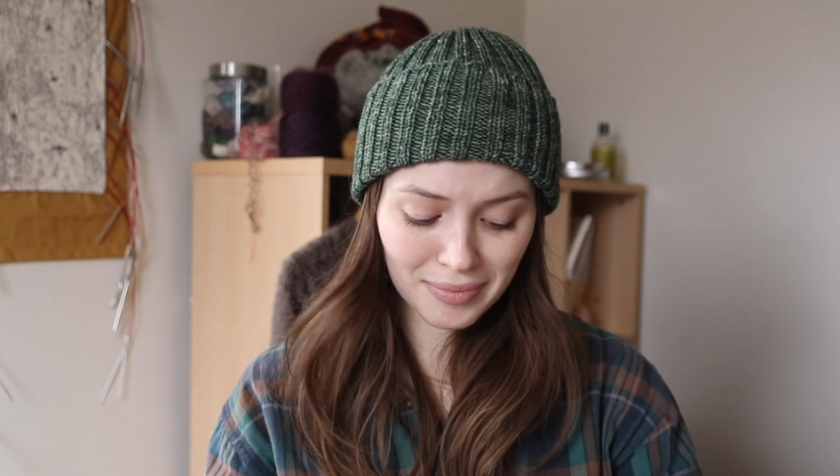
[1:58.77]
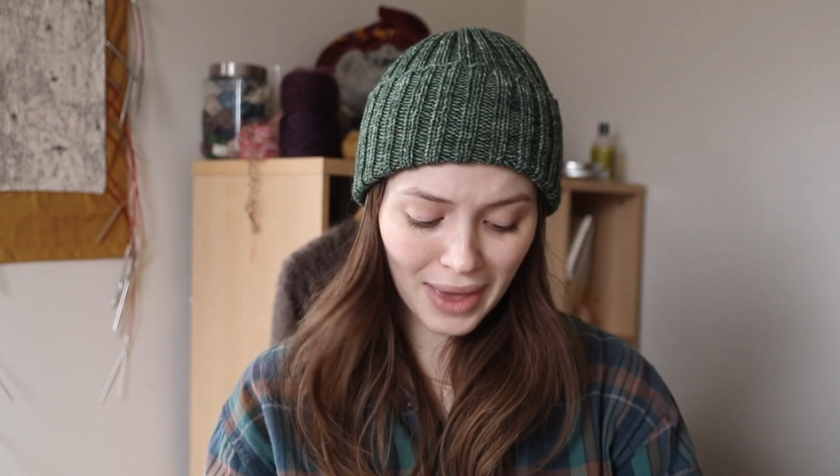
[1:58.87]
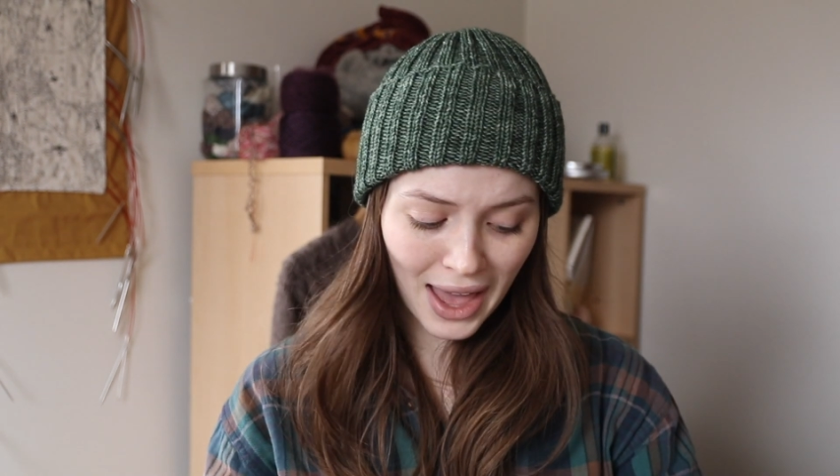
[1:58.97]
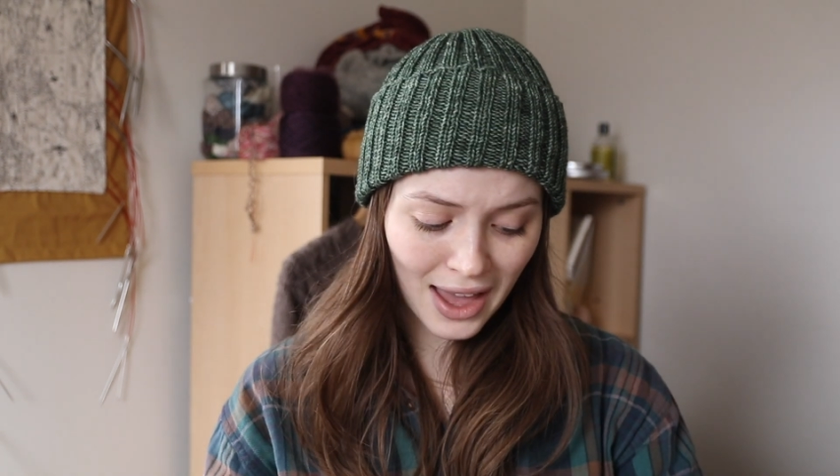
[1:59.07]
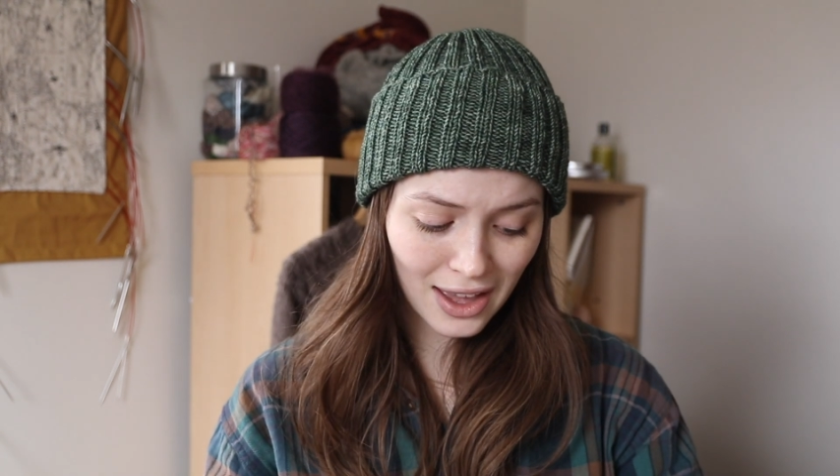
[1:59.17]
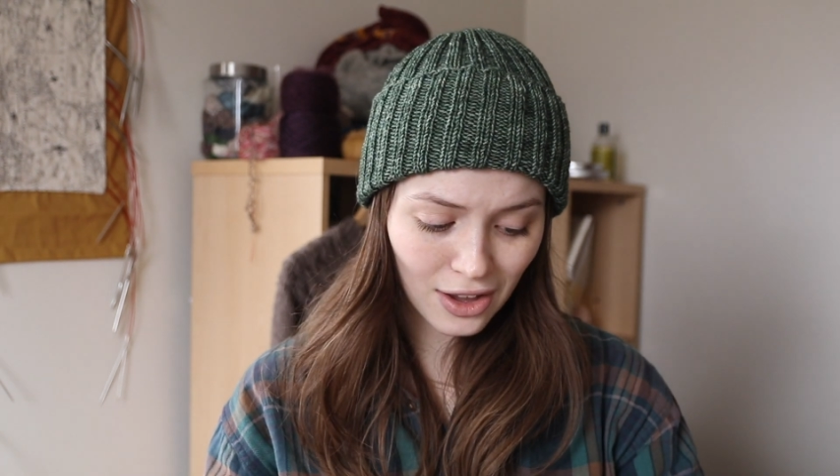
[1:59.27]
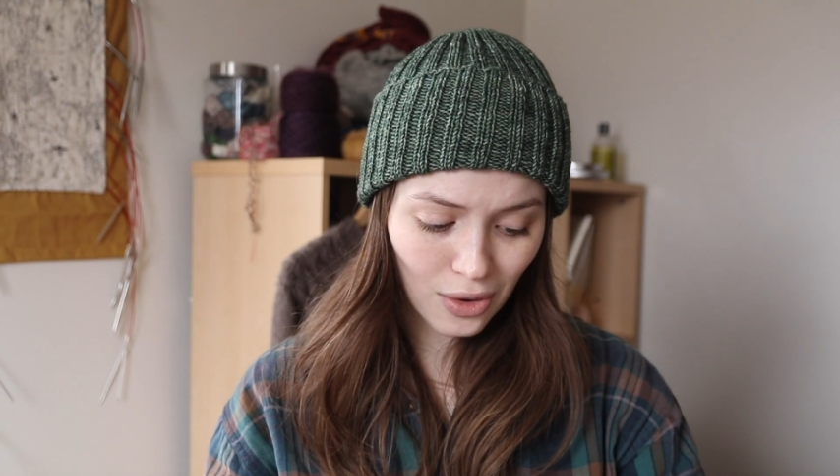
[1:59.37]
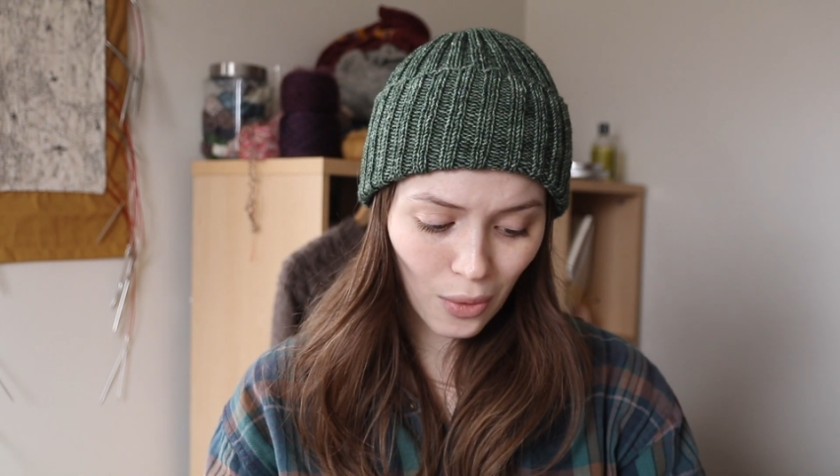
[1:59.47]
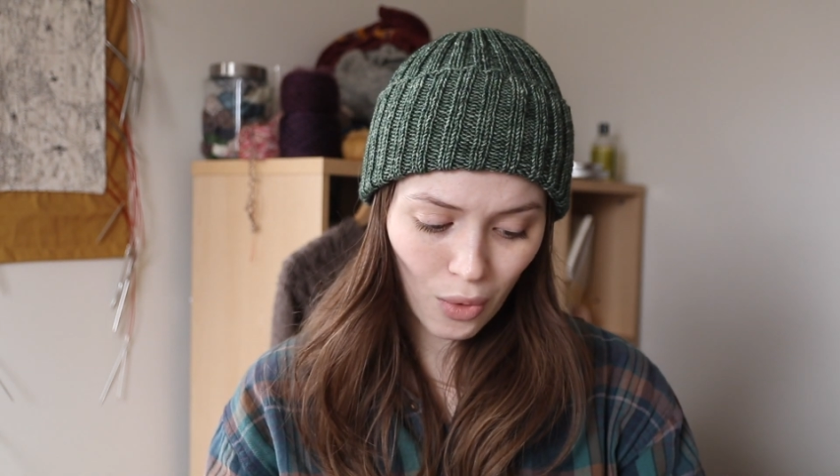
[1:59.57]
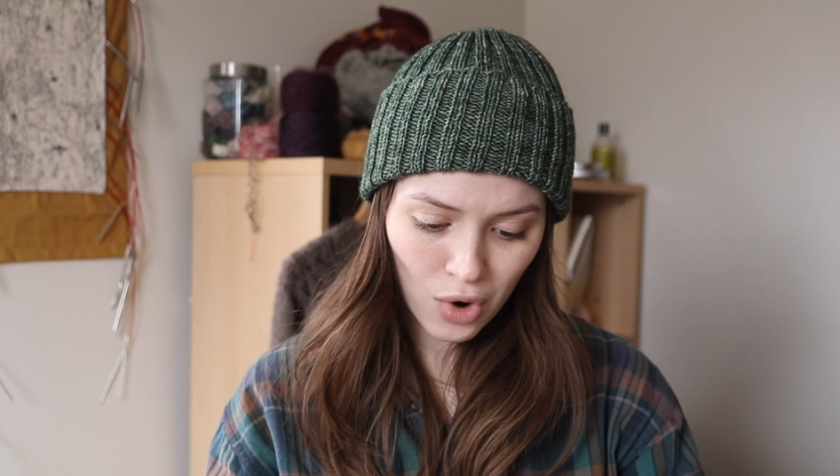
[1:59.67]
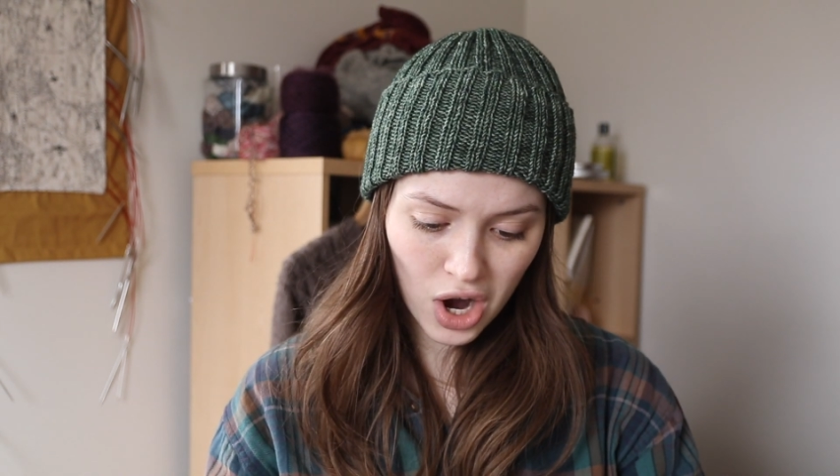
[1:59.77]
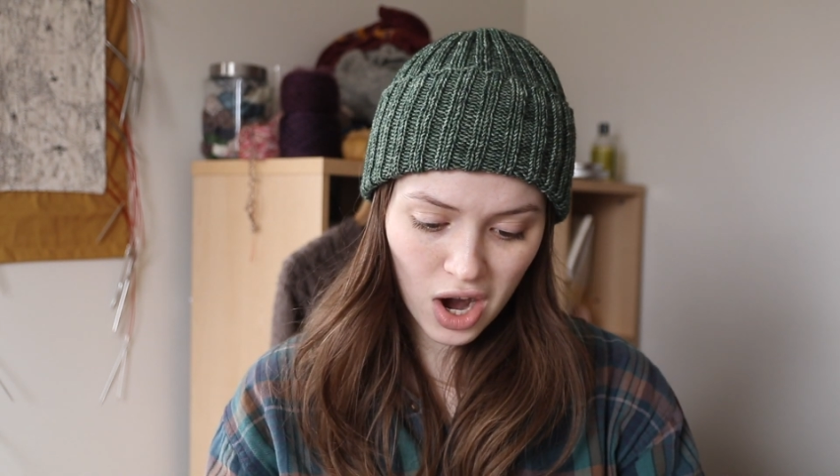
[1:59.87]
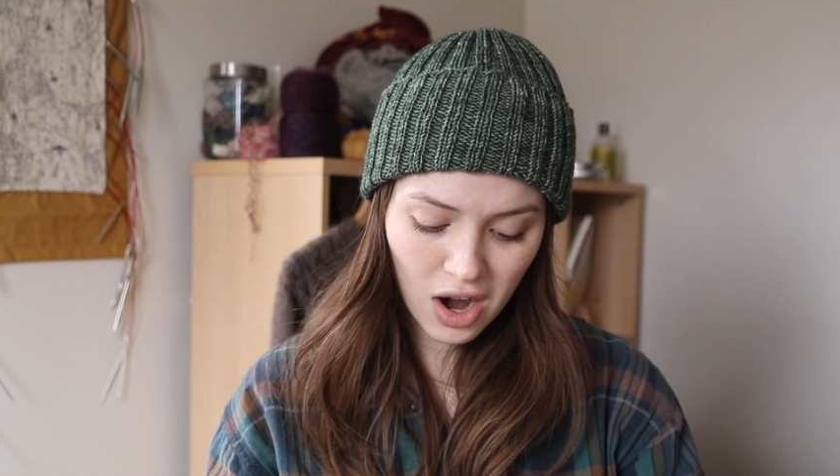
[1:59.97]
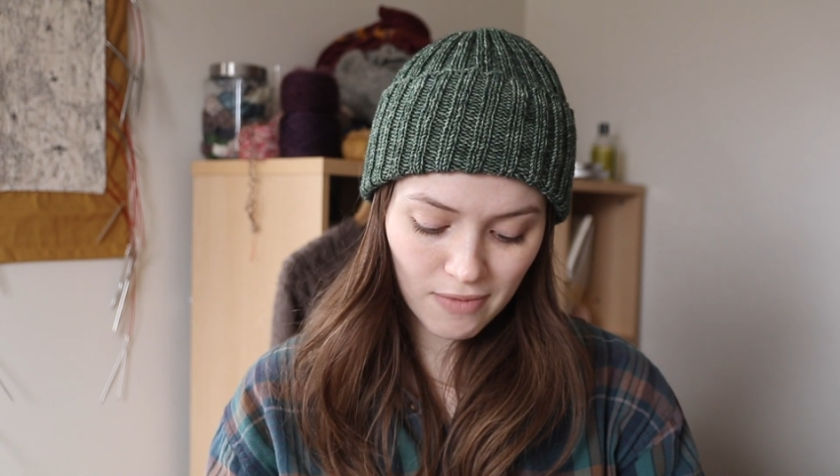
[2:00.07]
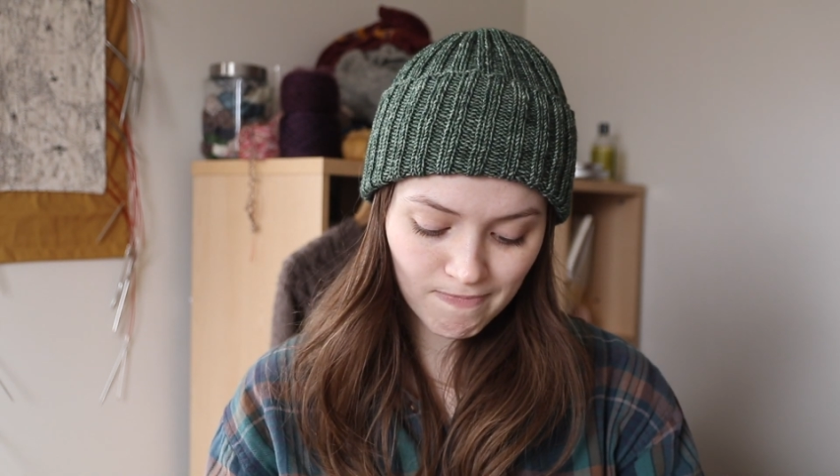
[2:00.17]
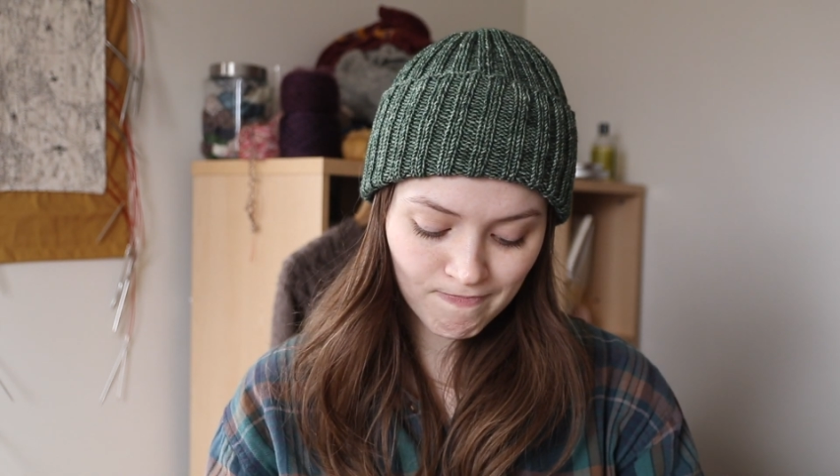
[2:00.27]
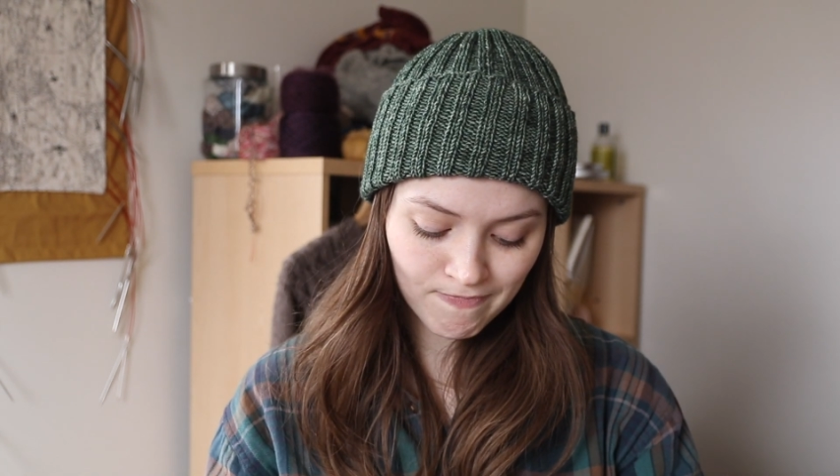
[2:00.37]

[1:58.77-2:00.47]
bag or